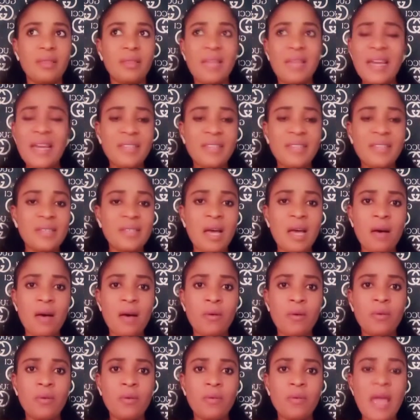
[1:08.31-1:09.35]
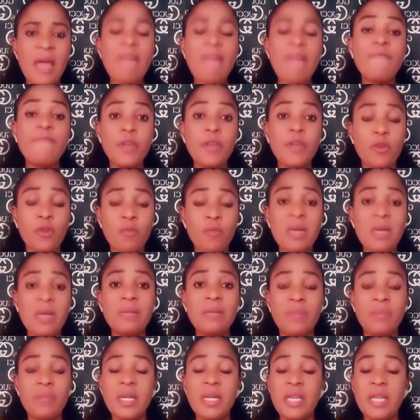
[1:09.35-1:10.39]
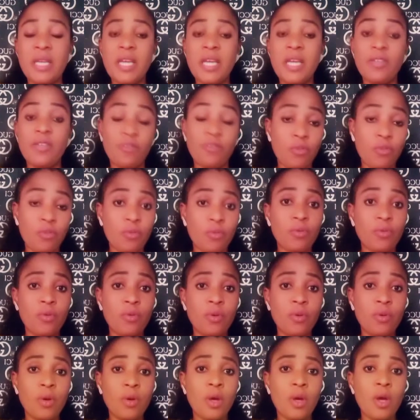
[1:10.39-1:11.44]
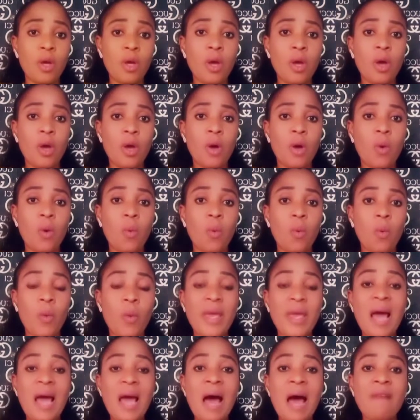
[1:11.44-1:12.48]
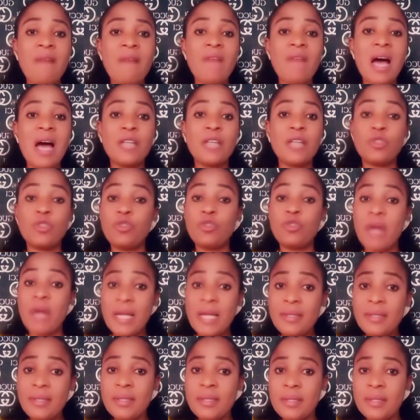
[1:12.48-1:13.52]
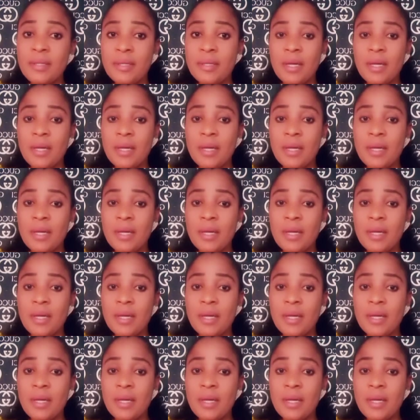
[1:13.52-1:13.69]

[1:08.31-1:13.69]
That is how every human being is too. We have our strengths